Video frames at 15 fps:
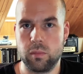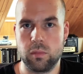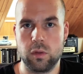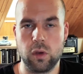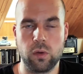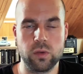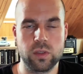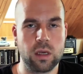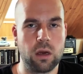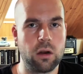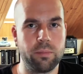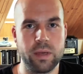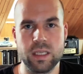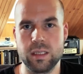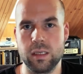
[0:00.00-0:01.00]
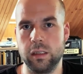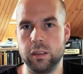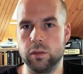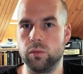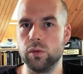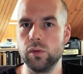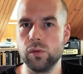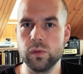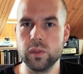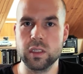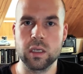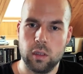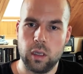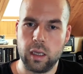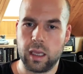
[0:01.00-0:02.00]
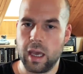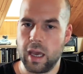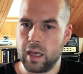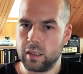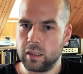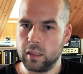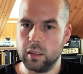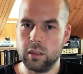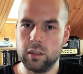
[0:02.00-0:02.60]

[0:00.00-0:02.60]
those are basically the rules. Again,